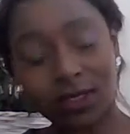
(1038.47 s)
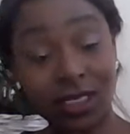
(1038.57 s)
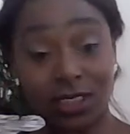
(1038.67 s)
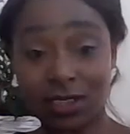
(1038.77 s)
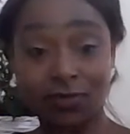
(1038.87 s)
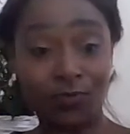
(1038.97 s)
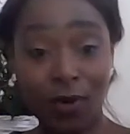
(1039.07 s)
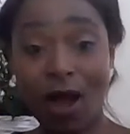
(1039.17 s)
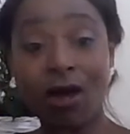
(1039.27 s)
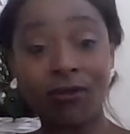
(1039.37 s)
This is
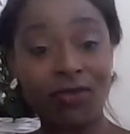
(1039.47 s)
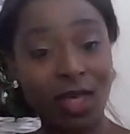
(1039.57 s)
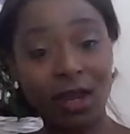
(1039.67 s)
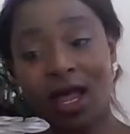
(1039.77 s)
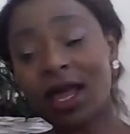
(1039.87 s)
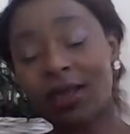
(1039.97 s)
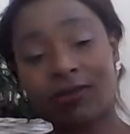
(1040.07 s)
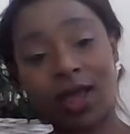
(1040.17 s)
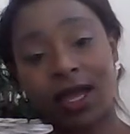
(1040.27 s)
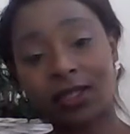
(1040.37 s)
part of their life
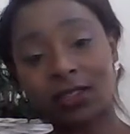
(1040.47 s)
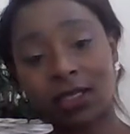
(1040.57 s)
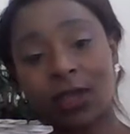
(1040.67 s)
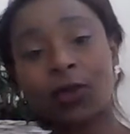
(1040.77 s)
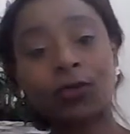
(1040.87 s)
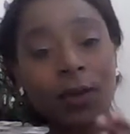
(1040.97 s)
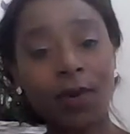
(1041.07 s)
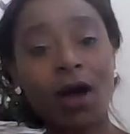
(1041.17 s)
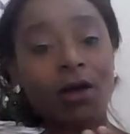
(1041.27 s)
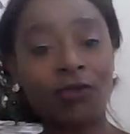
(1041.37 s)
and it could
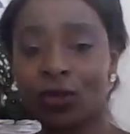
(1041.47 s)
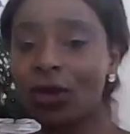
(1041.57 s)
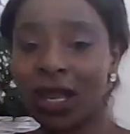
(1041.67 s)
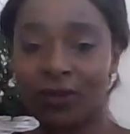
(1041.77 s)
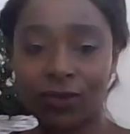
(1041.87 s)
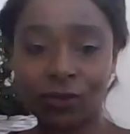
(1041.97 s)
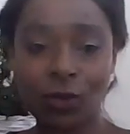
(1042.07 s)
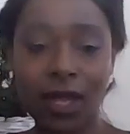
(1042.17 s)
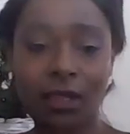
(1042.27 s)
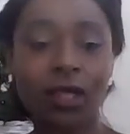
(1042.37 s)
be part of your life as
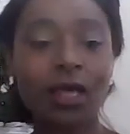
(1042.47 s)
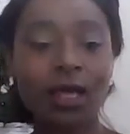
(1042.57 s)
well.